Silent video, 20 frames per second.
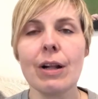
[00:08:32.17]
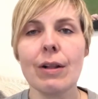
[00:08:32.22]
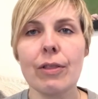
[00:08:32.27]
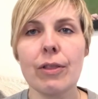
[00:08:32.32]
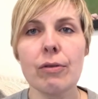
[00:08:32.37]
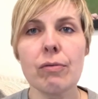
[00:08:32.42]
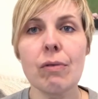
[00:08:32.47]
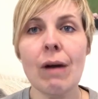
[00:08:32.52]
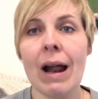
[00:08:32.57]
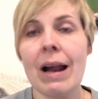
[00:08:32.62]

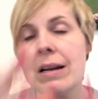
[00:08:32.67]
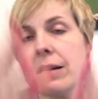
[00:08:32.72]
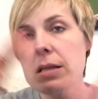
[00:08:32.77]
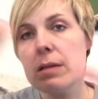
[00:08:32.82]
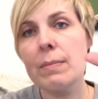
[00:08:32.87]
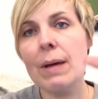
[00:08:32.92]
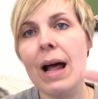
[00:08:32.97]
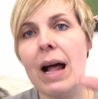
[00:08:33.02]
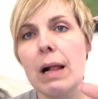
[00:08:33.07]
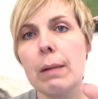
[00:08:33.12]
the
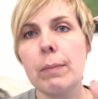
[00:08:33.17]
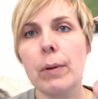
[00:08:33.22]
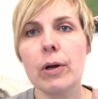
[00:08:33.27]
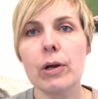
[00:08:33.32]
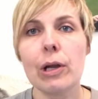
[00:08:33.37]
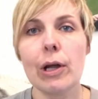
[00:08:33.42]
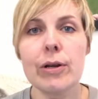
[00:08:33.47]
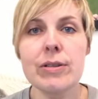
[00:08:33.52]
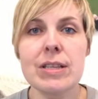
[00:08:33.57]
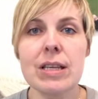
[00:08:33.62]
random help
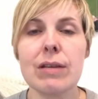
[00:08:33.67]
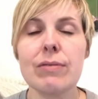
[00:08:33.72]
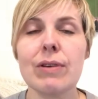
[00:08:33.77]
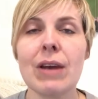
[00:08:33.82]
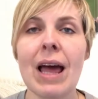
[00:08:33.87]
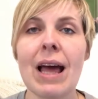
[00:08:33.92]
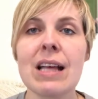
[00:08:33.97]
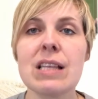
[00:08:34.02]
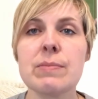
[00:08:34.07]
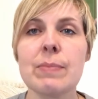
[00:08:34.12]
on loads of
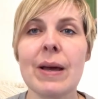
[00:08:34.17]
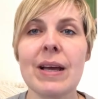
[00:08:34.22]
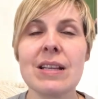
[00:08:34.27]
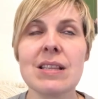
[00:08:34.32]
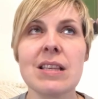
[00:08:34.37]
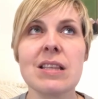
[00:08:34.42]
different aspects.